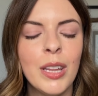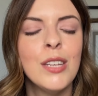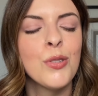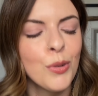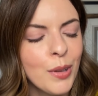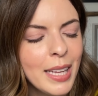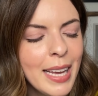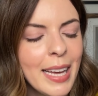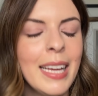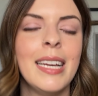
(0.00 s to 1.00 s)

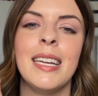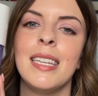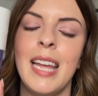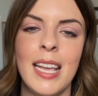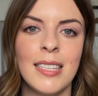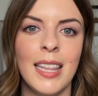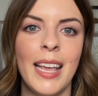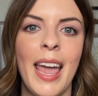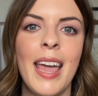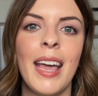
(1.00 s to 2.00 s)
truly takes the
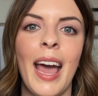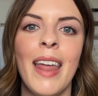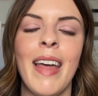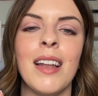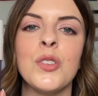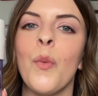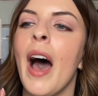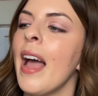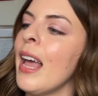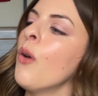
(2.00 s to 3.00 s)
cake, and that is
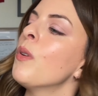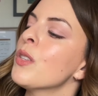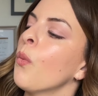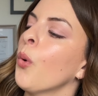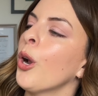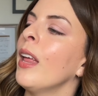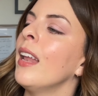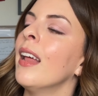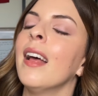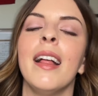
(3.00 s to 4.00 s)
why it was
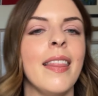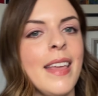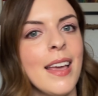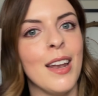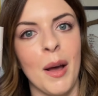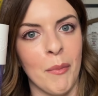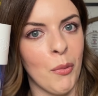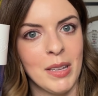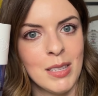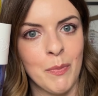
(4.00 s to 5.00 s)
awarded the number
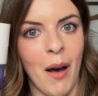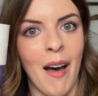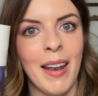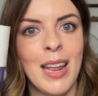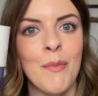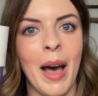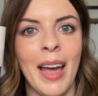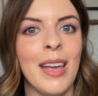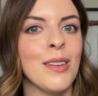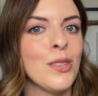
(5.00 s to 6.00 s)
one spot in
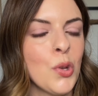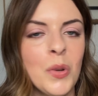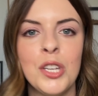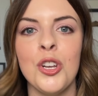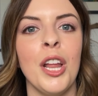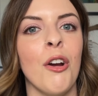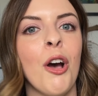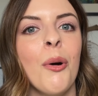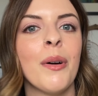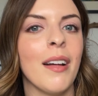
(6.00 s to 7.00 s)
my Sol De
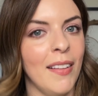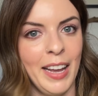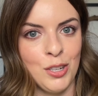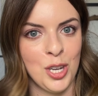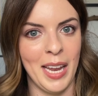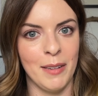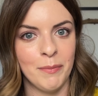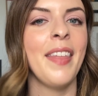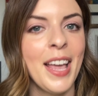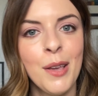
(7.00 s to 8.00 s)
Janeiro collection.
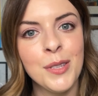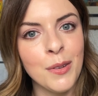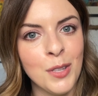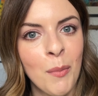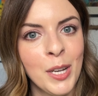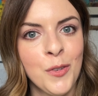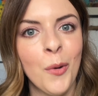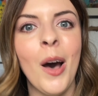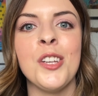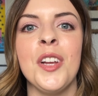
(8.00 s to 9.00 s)
Thank you so much for
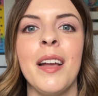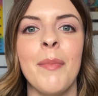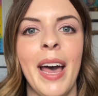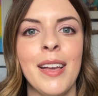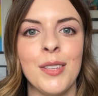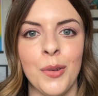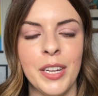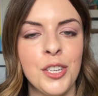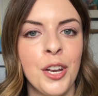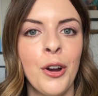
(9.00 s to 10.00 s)
watching my Sol
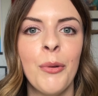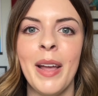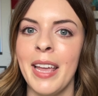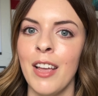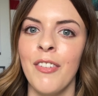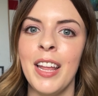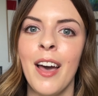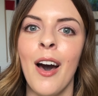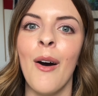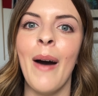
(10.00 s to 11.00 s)
De Janeiro ranking
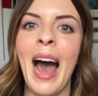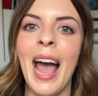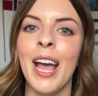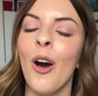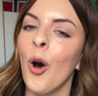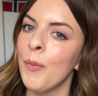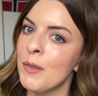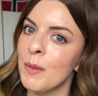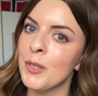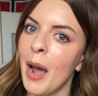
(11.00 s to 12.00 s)
video. I hope you
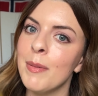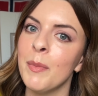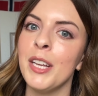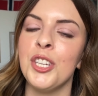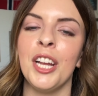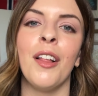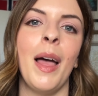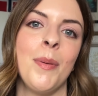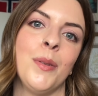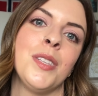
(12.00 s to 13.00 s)
subscribe to my channel.
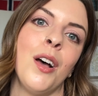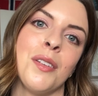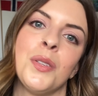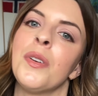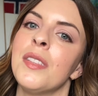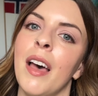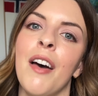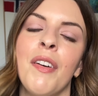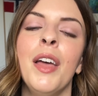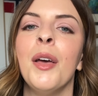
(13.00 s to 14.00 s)
I post all sorts
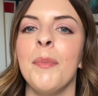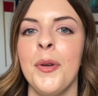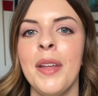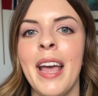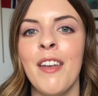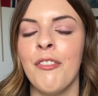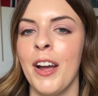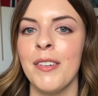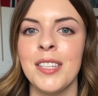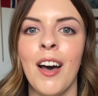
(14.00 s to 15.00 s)
of beauty and
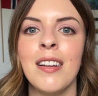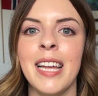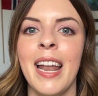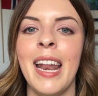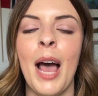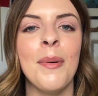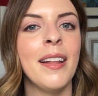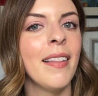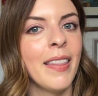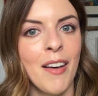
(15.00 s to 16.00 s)
fragrance content, and I
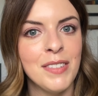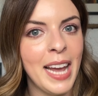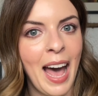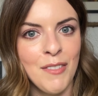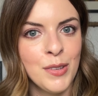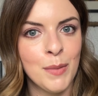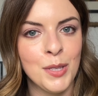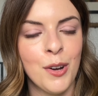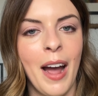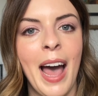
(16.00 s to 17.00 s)
would love to have you
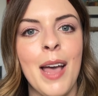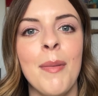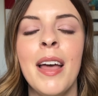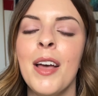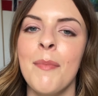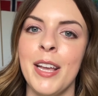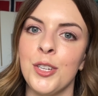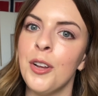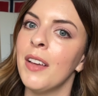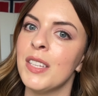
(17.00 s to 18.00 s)
subscribe. Make
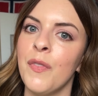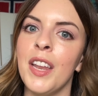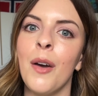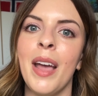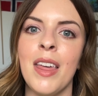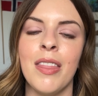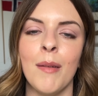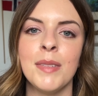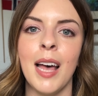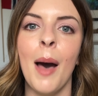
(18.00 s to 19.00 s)
sure you give this video a
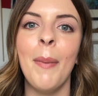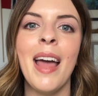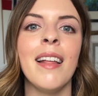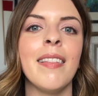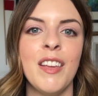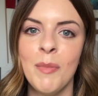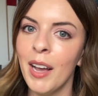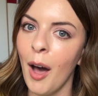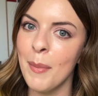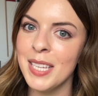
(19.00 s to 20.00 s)
thumbs up and leave me a
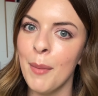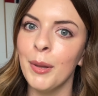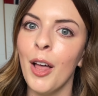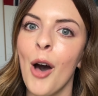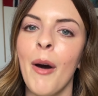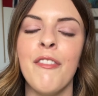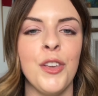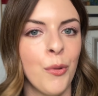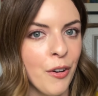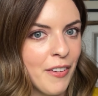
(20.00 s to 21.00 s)
comment down below of
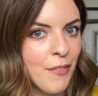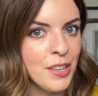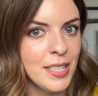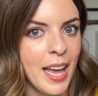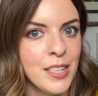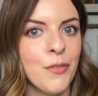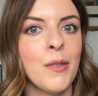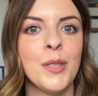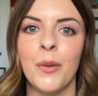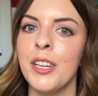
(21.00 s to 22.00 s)
your favorite scent
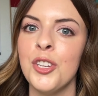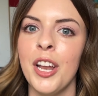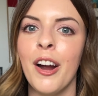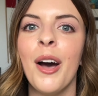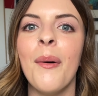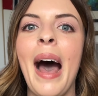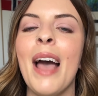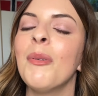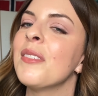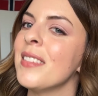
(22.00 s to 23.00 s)
from Sol De Janeiro.
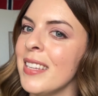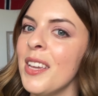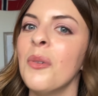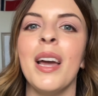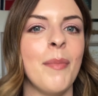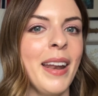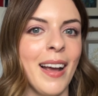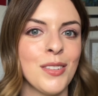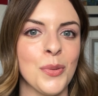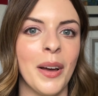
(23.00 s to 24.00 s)
I will see you in my
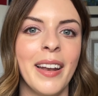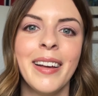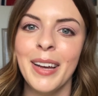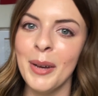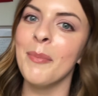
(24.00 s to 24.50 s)
next one.